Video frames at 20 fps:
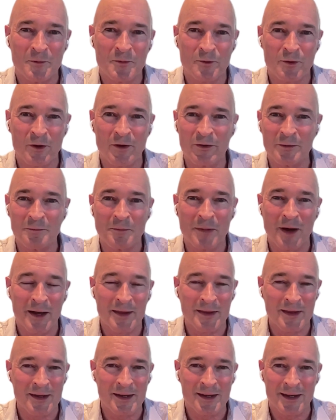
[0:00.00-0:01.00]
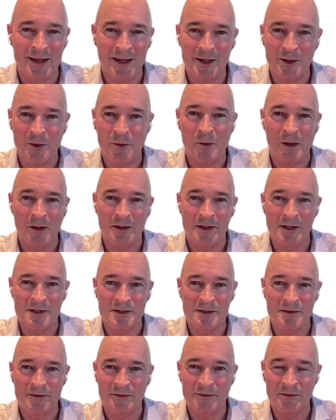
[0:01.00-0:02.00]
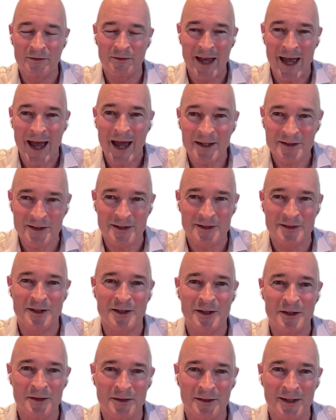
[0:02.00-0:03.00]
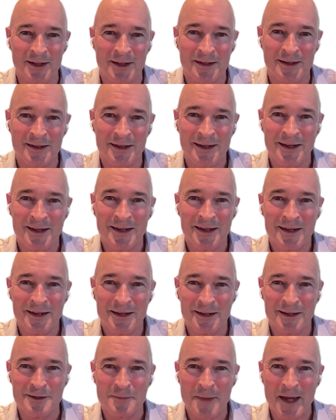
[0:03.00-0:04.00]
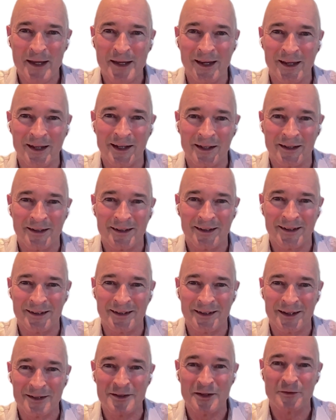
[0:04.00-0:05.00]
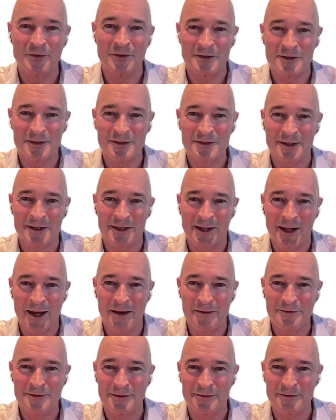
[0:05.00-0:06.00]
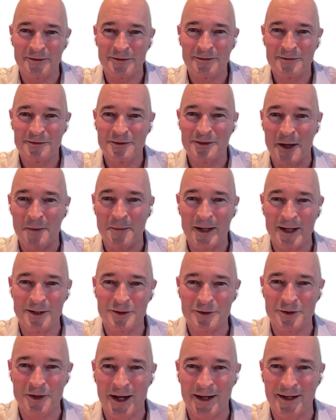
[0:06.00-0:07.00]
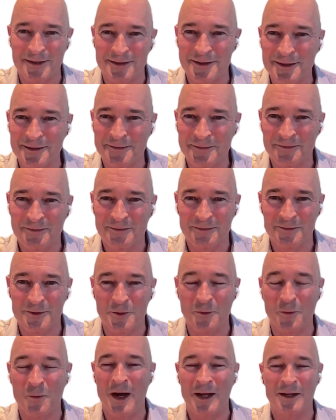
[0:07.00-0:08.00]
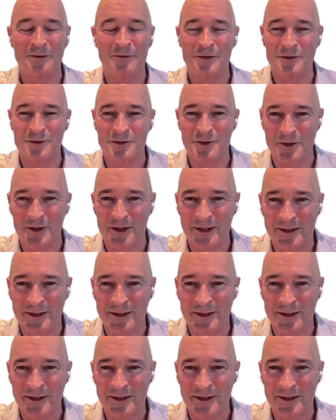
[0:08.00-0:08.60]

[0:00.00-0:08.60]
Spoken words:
driven by the inequalities of access to healthcare, is making a difference to the lives of so many Australians. It's a wonderful story.